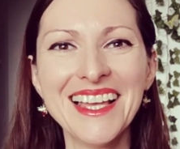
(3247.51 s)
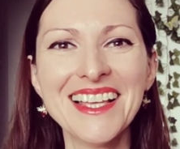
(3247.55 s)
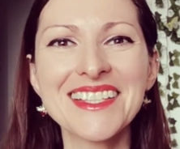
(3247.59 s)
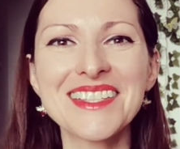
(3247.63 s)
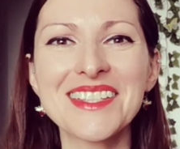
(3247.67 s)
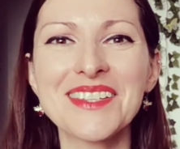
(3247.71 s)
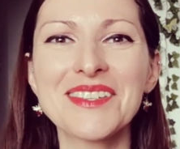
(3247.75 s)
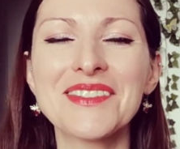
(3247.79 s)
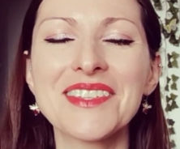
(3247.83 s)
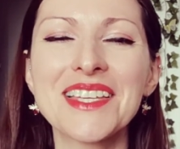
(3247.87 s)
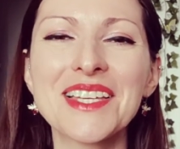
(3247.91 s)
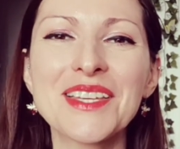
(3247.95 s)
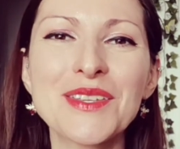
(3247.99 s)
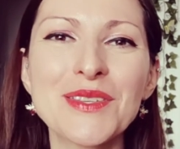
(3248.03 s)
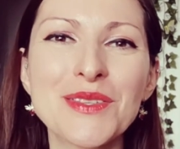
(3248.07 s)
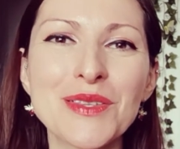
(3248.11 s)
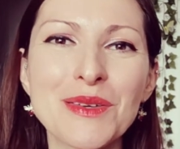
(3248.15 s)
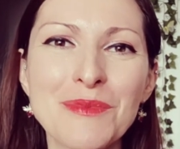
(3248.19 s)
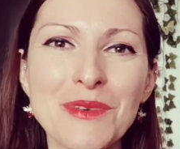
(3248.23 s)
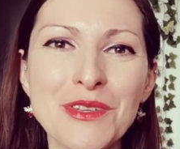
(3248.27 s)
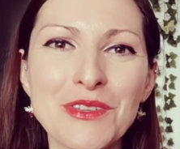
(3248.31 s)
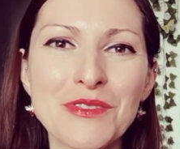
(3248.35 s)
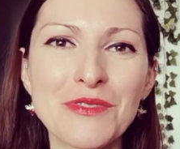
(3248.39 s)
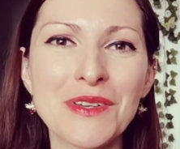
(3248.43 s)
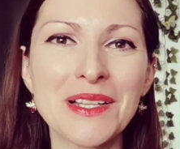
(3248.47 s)
So thank you so
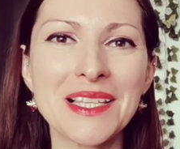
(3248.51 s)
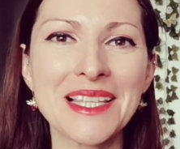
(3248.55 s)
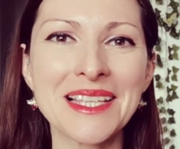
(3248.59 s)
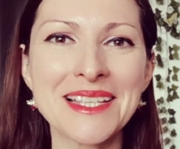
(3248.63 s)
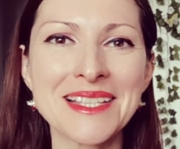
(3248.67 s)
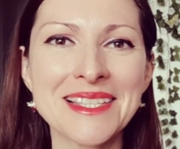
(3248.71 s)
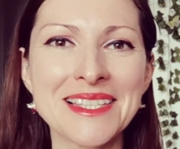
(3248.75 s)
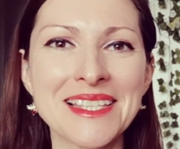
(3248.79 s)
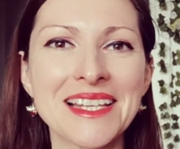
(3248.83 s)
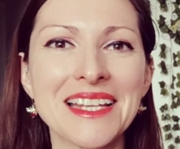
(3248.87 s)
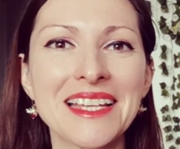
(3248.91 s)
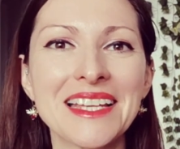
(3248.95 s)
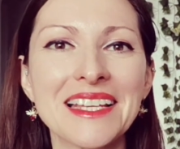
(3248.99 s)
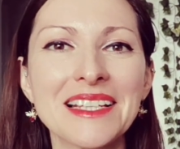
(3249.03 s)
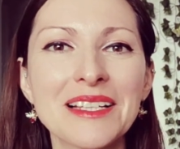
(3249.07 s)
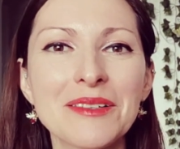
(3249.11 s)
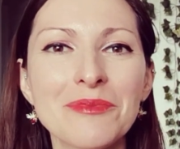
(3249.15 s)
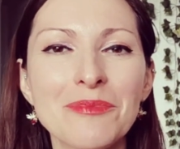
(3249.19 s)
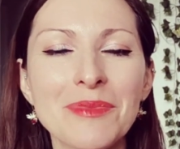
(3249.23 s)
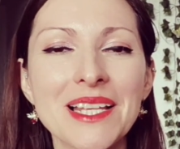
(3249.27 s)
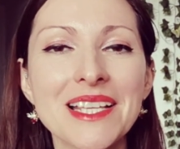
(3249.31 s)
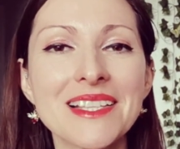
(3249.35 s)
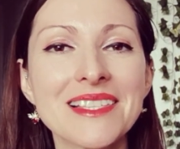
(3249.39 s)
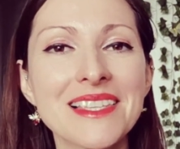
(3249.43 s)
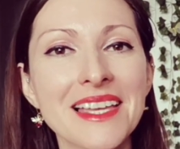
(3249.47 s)
much for listening.
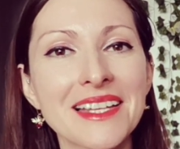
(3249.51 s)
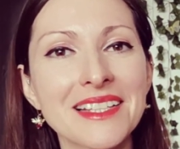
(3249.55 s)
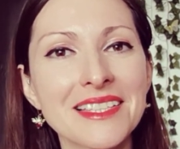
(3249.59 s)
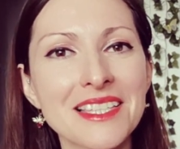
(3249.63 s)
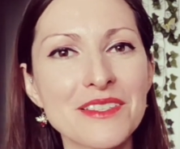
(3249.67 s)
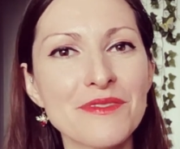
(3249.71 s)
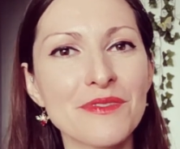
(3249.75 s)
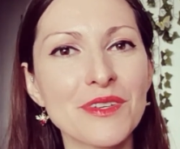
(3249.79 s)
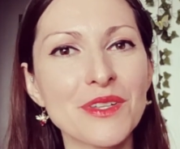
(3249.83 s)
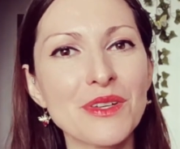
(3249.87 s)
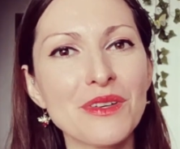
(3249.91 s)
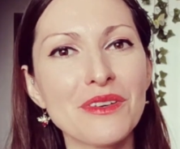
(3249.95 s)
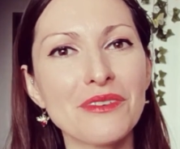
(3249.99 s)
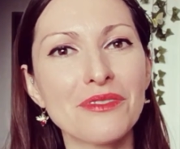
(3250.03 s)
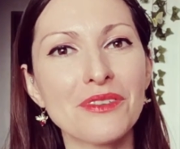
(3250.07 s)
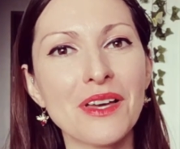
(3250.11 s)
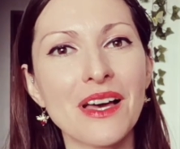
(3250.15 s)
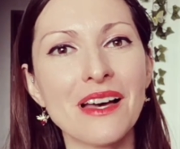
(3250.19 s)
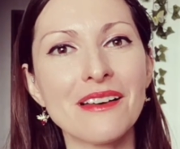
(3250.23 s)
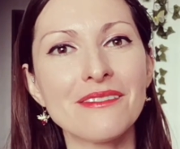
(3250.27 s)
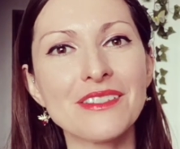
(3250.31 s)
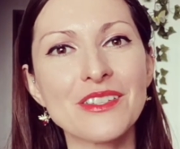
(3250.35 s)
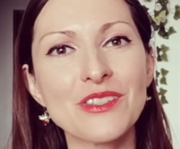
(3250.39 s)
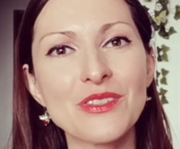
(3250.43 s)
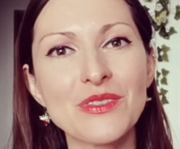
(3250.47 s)
Please like this video if you
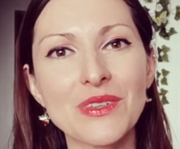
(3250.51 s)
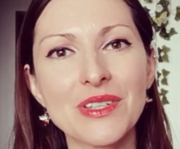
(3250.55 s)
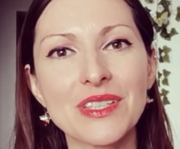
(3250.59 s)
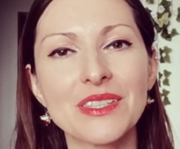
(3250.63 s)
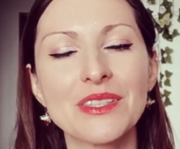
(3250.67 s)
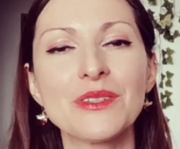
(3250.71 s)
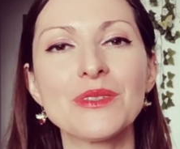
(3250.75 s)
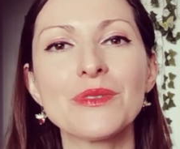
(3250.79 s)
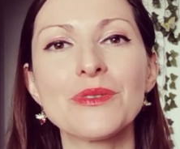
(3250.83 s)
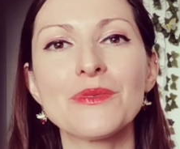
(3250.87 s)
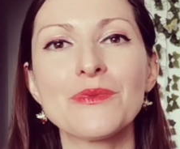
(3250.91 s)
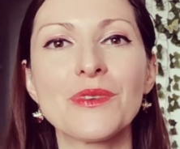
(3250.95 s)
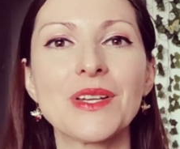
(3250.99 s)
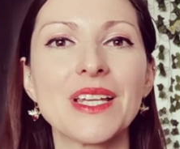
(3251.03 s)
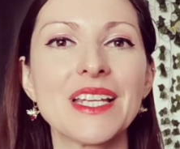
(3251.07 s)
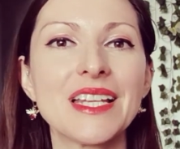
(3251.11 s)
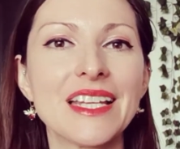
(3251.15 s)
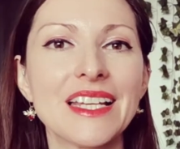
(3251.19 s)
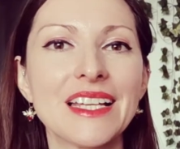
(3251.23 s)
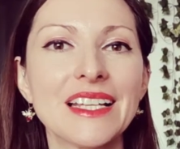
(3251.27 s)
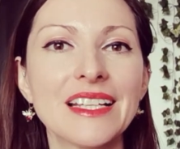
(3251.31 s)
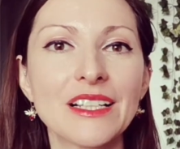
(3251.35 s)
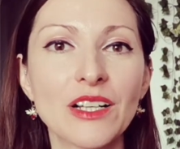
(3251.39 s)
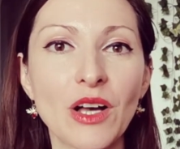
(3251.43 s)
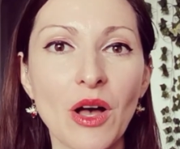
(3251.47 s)
have enjoyed the
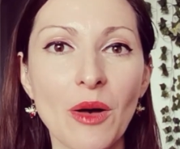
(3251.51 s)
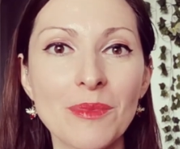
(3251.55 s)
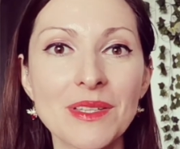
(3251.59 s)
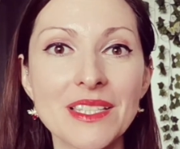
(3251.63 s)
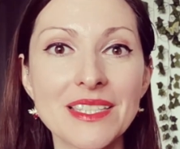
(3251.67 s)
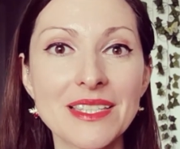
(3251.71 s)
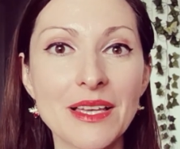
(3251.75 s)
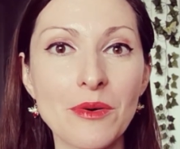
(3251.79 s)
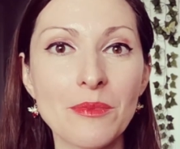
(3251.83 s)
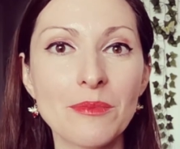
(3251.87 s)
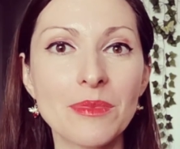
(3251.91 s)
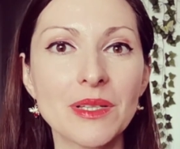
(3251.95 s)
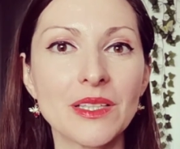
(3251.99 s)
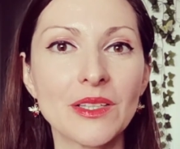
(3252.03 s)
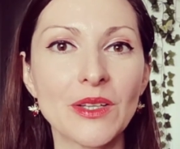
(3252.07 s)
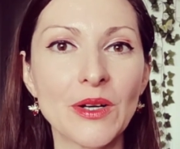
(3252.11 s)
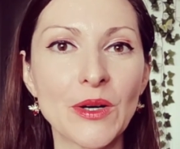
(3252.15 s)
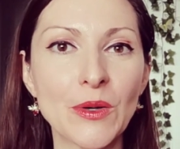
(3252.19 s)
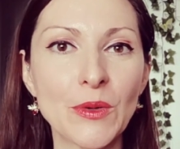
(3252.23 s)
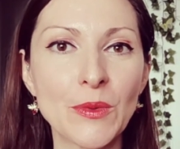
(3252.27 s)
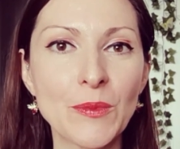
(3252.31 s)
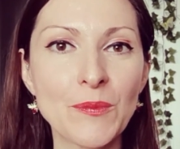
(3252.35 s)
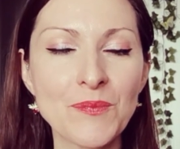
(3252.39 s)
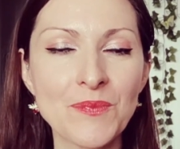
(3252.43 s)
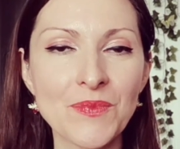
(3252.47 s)
reading. Comment down
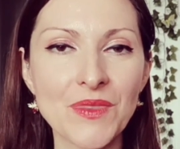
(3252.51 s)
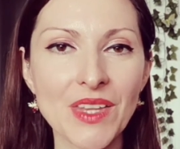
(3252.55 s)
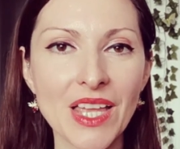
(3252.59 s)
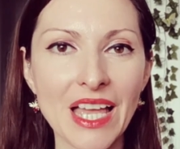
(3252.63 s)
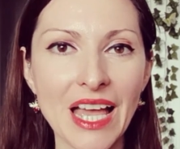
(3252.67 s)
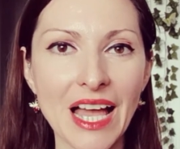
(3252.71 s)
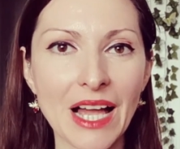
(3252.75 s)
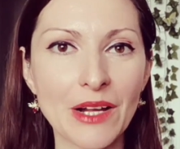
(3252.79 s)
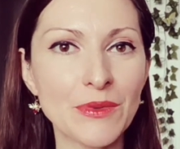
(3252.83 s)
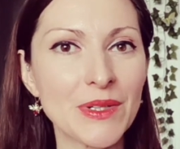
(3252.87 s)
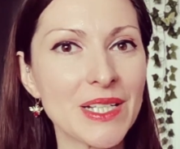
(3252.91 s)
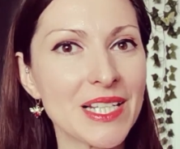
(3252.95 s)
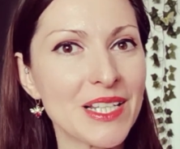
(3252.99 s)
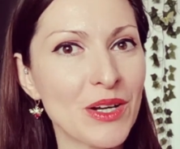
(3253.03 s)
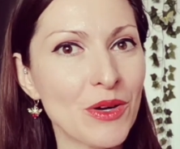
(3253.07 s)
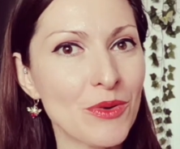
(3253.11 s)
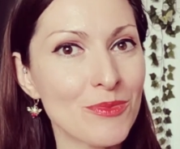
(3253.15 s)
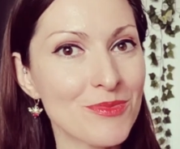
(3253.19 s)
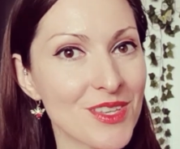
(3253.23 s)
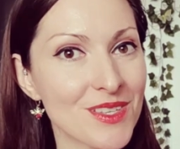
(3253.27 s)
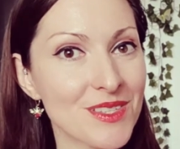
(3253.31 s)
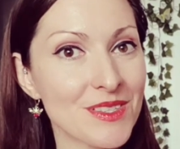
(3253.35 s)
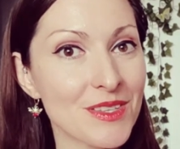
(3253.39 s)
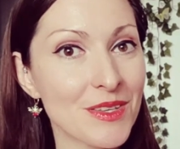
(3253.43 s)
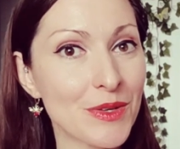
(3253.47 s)
below. I really
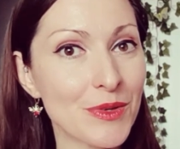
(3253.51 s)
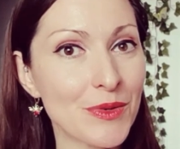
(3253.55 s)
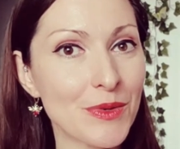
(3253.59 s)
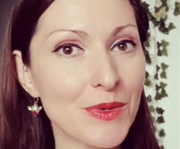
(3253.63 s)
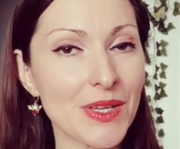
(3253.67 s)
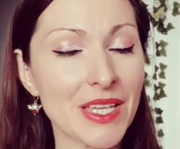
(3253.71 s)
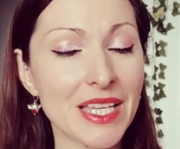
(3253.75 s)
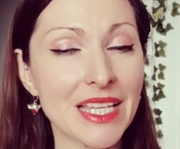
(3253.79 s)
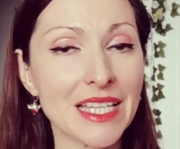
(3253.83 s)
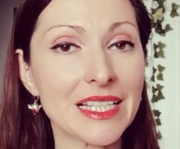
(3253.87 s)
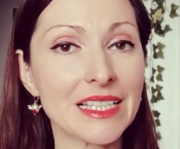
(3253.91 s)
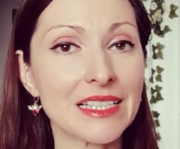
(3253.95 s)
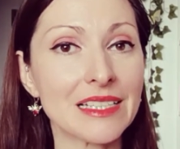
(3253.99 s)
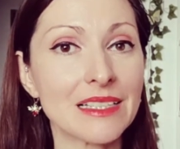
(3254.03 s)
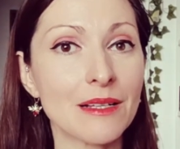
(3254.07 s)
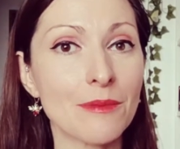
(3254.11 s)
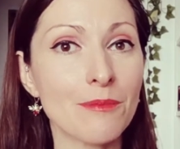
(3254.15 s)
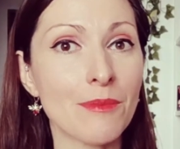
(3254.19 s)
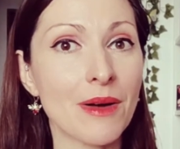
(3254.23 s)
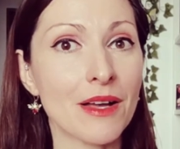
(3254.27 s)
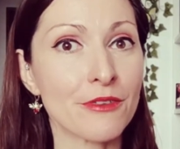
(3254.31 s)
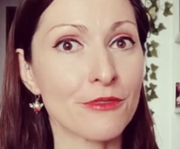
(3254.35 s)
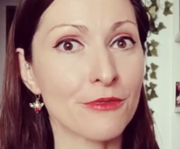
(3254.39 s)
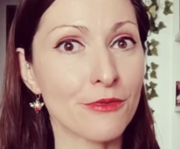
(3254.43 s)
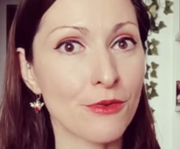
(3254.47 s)
hope to see you in
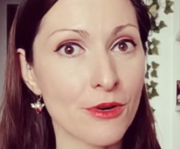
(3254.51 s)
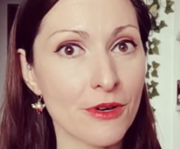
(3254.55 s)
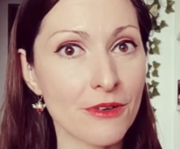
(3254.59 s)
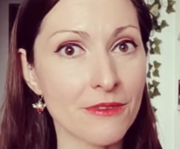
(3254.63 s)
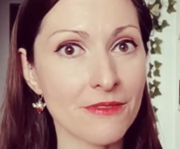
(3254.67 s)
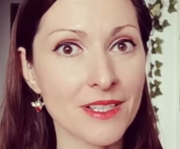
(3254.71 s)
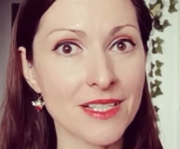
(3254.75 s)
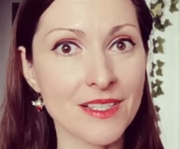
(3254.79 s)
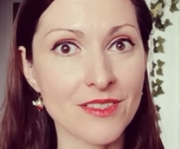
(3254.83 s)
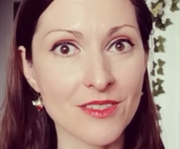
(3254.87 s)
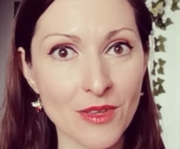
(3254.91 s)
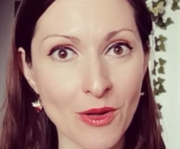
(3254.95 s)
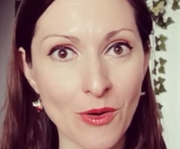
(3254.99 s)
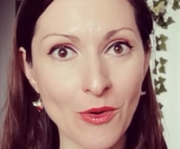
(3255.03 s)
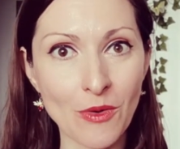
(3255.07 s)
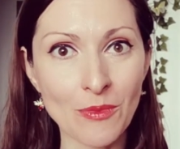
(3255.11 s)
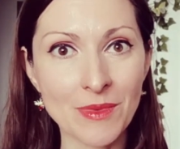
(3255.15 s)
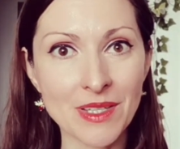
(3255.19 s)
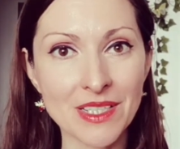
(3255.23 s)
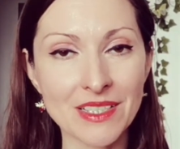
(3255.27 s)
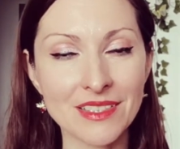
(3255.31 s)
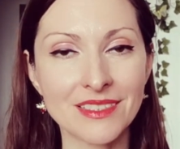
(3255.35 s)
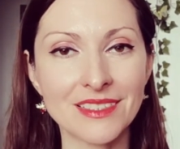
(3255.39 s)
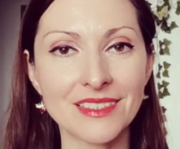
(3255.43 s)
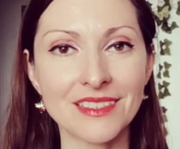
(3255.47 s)
my 4th
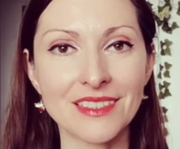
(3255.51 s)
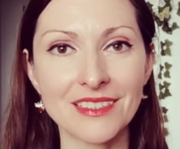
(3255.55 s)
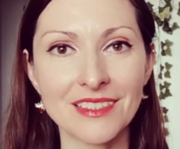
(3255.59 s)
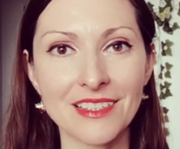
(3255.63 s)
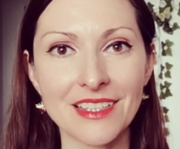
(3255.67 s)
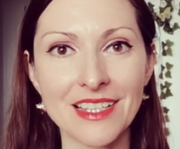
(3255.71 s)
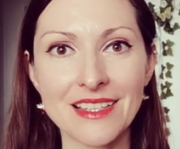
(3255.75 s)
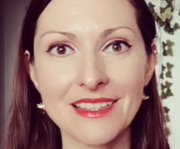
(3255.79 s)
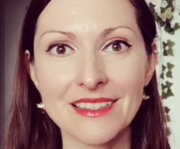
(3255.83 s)
installment.